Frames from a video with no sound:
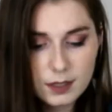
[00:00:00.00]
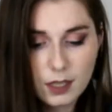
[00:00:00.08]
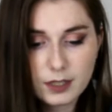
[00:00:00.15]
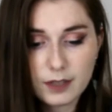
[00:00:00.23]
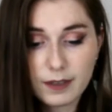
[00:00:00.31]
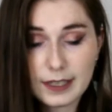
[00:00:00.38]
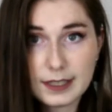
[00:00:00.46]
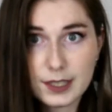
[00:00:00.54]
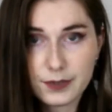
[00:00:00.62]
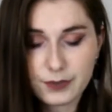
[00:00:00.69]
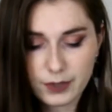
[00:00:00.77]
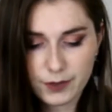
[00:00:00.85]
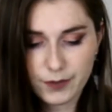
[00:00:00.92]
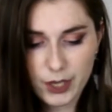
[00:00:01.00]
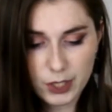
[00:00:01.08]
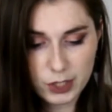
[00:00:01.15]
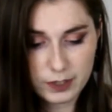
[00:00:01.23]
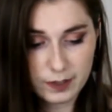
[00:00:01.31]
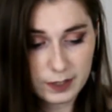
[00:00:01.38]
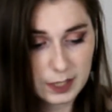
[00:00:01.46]
lots of different
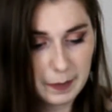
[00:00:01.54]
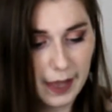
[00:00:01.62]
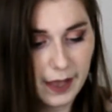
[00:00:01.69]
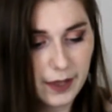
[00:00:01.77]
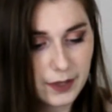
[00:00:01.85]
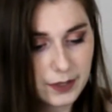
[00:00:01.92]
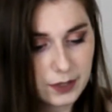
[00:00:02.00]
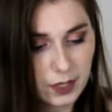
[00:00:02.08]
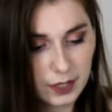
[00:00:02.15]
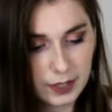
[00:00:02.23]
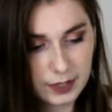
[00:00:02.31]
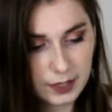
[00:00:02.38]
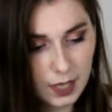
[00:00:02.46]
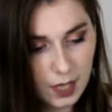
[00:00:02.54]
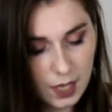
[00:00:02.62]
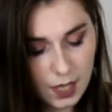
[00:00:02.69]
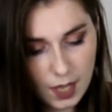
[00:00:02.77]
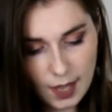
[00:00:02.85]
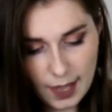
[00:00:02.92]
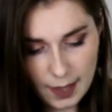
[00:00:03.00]
versions of spells, so there's
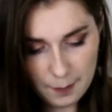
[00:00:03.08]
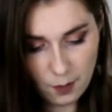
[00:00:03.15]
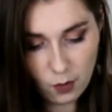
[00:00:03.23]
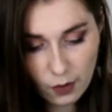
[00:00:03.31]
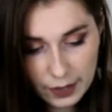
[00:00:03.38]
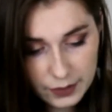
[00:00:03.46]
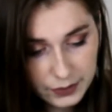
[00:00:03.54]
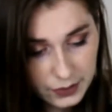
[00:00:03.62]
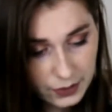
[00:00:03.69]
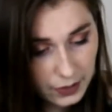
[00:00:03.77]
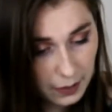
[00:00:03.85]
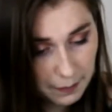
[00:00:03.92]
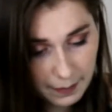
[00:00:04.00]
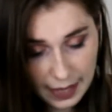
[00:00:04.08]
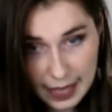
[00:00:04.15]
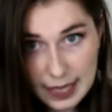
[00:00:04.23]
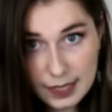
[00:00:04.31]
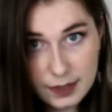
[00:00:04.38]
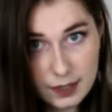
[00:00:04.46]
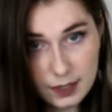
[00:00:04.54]
oils you can
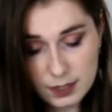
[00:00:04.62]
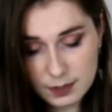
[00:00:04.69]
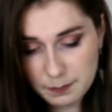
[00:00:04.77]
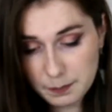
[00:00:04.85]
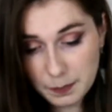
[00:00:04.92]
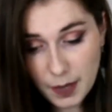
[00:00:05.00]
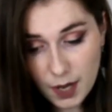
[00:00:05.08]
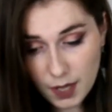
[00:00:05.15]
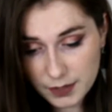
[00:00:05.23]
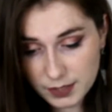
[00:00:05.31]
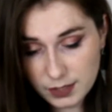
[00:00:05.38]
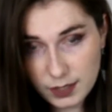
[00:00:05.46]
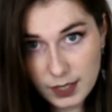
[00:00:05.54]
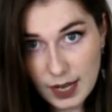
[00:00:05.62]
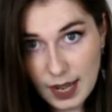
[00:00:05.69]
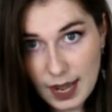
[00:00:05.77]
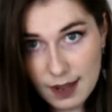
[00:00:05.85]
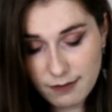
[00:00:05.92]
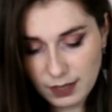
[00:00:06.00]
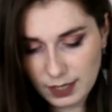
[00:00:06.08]
make, there's baths you can
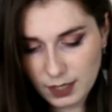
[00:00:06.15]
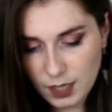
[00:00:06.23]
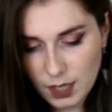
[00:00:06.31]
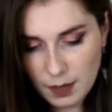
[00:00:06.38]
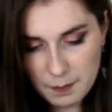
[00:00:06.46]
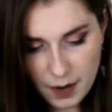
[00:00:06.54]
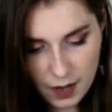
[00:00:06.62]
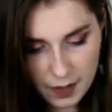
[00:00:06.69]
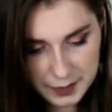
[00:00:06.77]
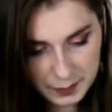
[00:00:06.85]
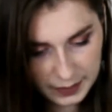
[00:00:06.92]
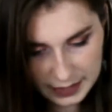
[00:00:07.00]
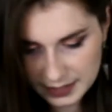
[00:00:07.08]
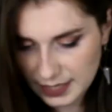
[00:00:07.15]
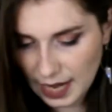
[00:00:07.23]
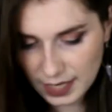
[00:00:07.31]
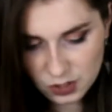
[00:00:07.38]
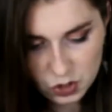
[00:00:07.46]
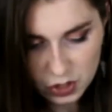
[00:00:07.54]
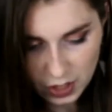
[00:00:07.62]
have, like baths with
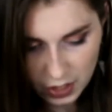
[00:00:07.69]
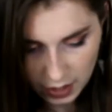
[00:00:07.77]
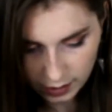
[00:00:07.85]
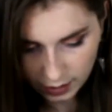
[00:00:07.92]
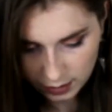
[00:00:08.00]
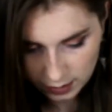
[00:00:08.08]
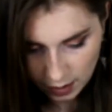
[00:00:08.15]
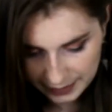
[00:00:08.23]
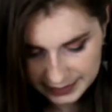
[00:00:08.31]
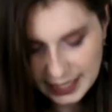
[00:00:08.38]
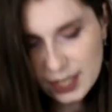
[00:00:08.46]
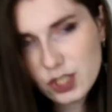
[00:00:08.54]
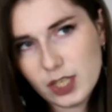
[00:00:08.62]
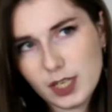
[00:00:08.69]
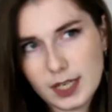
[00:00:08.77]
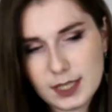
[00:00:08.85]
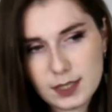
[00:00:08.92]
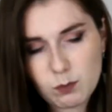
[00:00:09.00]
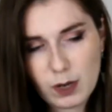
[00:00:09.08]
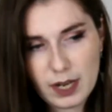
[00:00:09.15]
intention. Intention
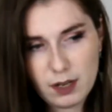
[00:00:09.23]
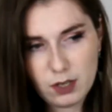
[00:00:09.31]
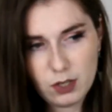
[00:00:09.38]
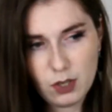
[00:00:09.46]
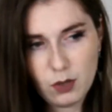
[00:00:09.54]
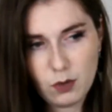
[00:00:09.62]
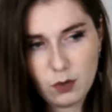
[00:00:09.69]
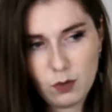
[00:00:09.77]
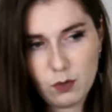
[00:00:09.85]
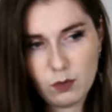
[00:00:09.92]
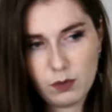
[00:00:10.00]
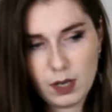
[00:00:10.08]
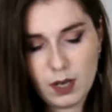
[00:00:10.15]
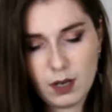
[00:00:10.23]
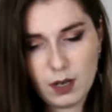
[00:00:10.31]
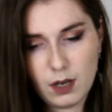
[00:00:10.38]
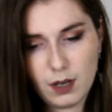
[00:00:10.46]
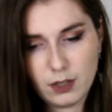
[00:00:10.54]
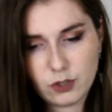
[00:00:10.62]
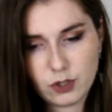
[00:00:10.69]
is when you
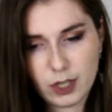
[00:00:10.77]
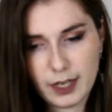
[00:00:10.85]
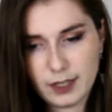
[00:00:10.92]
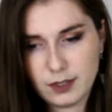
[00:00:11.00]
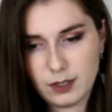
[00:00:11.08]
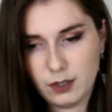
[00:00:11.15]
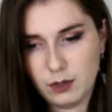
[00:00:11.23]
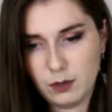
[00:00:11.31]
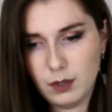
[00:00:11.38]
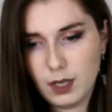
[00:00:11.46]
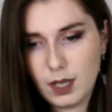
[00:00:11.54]
are trying to